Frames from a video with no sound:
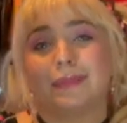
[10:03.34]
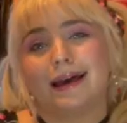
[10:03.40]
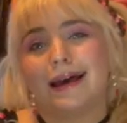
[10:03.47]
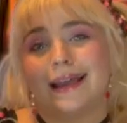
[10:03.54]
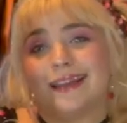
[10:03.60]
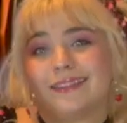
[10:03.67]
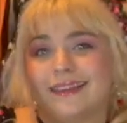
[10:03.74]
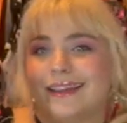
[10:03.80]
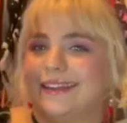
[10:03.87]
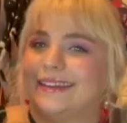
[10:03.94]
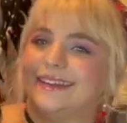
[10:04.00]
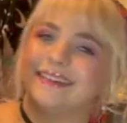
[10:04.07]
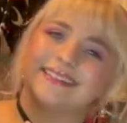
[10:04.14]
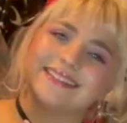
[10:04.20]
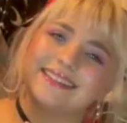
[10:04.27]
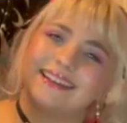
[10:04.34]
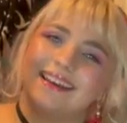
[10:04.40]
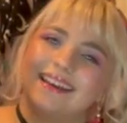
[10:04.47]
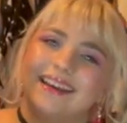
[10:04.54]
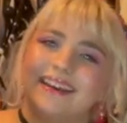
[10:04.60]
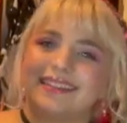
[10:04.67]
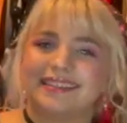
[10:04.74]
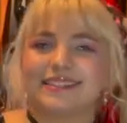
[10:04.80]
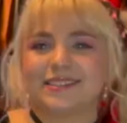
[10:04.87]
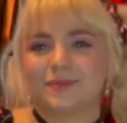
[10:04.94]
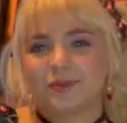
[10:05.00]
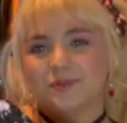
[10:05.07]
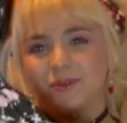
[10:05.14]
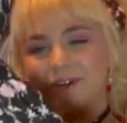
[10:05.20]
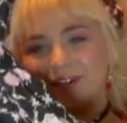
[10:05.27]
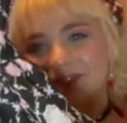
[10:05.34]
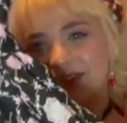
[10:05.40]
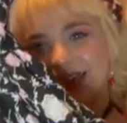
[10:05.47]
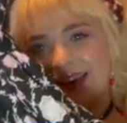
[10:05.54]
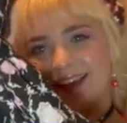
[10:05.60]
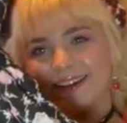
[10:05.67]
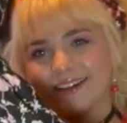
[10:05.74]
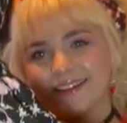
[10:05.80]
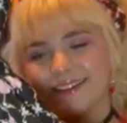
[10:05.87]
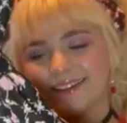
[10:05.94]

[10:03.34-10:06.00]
but I like it. This is Memorial Cake